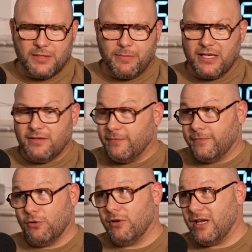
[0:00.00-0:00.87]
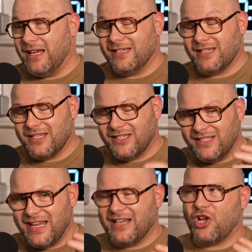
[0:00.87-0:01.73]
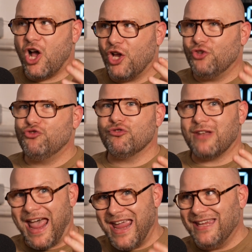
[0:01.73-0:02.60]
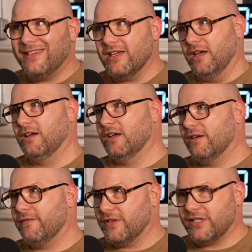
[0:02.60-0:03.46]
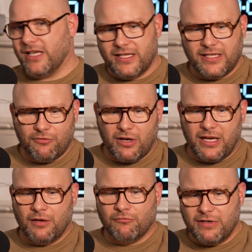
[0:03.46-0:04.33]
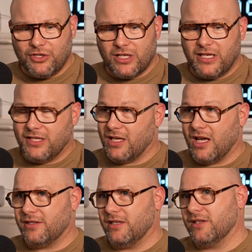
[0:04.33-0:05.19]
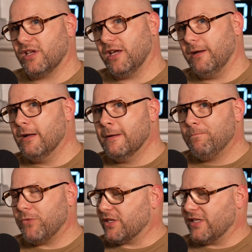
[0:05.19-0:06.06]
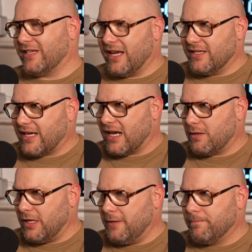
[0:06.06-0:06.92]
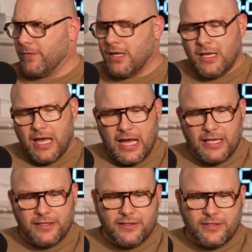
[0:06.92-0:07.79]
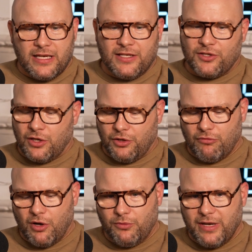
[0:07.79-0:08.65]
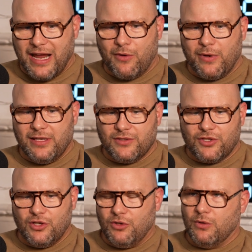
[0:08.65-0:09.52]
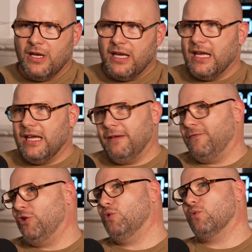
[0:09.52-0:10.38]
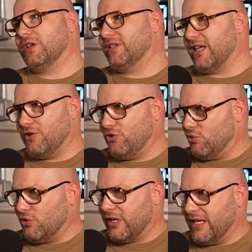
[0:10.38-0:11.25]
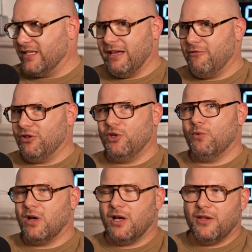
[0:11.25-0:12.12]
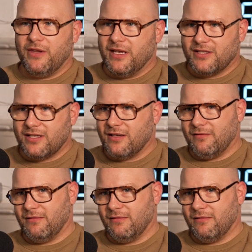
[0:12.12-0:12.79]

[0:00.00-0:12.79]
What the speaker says: is based in Florida. It's a 600-acre facility, right? Originally started as a tennis academy, and it's kind of grown now into, if you want to send your kids there and you are this